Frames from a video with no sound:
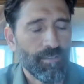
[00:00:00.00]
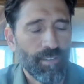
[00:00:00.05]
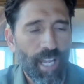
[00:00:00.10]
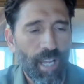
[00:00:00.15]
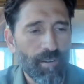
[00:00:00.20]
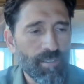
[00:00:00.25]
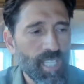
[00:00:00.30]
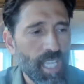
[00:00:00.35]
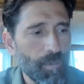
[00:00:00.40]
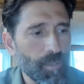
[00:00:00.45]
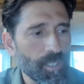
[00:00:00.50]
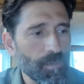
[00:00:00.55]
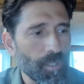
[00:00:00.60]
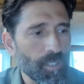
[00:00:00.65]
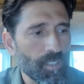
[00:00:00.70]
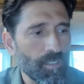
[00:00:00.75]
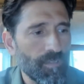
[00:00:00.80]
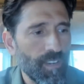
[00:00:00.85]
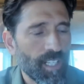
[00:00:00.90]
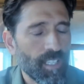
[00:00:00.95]
Roundtables the
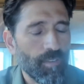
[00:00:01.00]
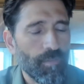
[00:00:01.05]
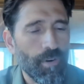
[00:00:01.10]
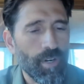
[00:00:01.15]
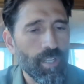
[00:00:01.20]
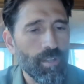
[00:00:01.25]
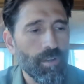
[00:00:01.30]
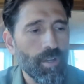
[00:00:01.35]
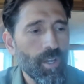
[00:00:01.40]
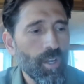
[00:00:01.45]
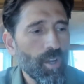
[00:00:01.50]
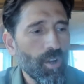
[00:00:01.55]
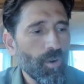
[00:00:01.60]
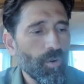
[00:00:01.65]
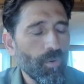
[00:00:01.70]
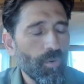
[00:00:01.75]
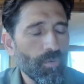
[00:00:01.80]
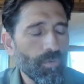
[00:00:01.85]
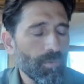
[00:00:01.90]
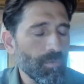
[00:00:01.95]
most effective? What do
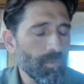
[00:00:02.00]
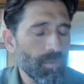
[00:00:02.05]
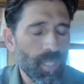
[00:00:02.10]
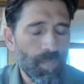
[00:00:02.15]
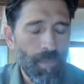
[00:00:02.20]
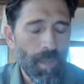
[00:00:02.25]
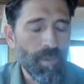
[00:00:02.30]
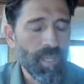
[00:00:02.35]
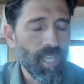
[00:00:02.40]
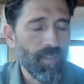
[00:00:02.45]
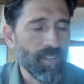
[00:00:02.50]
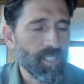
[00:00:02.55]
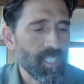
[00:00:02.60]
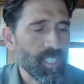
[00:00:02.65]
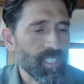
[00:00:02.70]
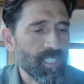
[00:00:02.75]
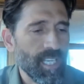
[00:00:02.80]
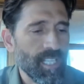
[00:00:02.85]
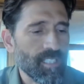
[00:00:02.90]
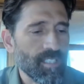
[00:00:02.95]
you maybe give us a
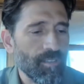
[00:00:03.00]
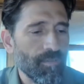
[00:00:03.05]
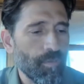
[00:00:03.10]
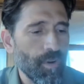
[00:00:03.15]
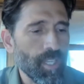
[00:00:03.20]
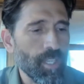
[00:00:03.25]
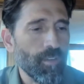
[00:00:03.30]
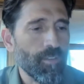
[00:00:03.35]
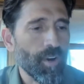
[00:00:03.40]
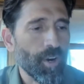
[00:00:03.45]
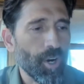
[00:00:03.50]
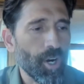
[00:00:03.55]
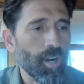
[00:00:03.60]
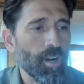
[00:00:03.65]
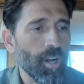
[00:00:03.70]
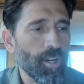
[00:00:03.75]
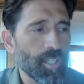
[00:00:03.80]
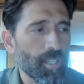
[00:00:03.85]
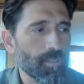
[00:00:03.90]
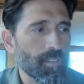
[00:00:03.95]
sense of what you've
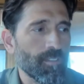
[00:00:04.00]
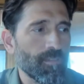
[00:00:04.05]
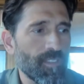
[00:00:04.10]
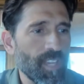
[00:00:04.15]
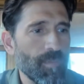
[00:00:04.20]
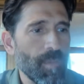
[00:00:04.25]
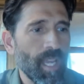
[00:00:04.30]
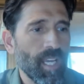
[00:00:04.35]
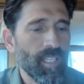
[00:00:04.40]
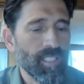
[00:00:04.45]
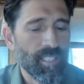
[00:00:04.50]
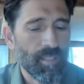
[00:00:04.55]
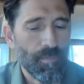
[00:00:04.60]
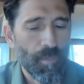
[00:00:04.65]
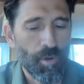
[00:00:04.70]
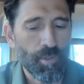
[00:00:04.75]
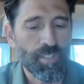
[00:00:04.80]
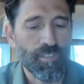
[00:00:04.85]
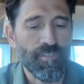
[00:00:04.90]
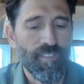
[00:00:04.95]
heard in terms of feedback as the
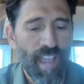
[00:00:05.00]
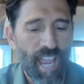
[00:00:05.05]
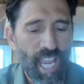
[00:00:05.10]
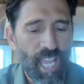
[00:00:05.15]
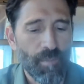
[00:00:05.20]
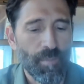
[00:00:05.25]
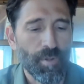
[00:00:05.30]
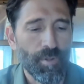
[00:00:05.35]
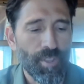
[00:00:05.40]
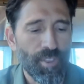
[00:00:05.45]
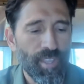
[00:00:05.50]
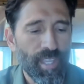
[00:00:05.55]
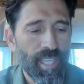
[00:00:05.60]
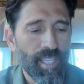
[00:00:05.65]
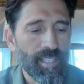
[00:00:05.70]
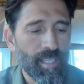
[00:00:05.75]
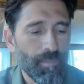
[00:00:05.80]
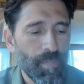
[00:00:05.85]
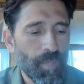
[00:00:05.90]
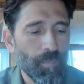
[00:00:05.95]
most valuable
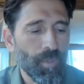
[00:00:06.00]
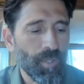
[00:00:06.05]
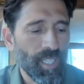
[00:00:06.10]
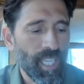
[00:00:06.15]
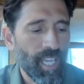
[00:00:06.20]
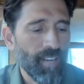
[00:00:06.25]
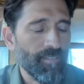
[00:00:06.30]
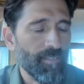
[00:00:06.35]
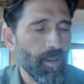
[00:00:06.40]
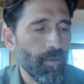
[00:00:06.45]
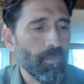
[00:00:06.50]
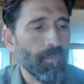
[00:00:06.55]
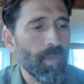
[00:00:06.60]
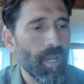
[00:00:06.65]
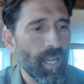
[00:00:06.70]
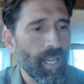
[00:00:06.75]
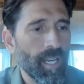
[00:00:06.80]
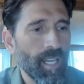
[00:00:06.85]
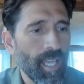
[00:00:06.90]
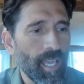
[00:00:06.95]
thing that people get from
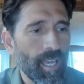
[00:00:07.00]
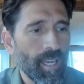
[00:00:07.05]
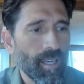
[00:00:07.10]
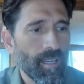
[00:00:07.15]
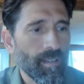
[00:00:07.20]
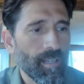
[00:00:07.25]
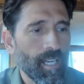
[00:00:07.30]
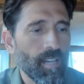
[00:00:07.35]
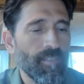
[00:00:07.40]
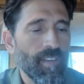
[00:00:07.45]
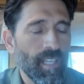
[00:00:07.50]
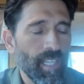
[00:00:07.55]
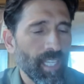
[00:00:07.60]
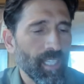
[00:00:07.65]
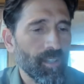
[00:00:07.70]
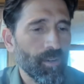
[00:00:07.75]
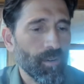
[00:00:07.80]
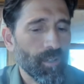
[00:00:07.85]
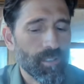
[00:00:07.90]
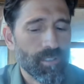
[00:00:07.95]
an event
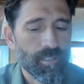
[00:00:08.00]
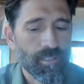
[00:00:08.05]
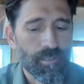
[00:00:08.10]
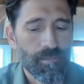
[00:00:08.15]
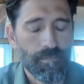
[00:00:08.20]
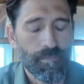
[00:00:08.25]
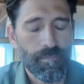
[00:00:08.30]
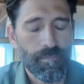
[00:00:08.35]
like yours?